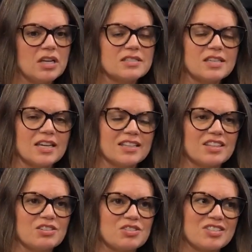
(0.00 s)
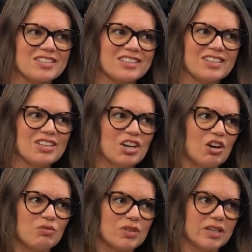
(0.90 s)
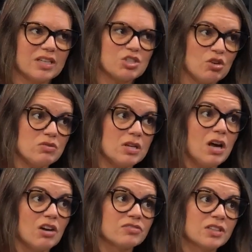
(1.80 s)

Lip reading: it's like there's it's close enough.